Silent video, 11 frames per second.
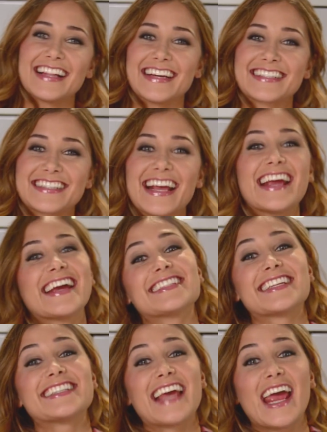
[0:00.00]
Alex, and
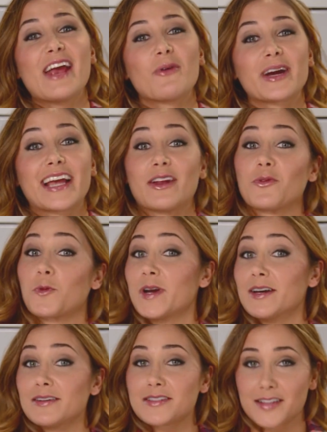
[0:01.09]
today we're getting
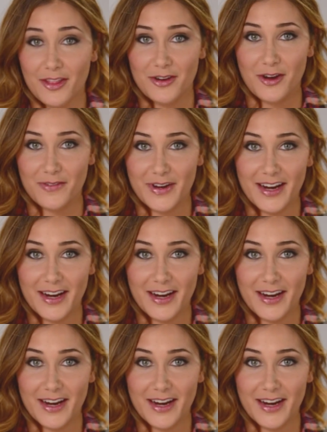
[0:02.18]
real southern over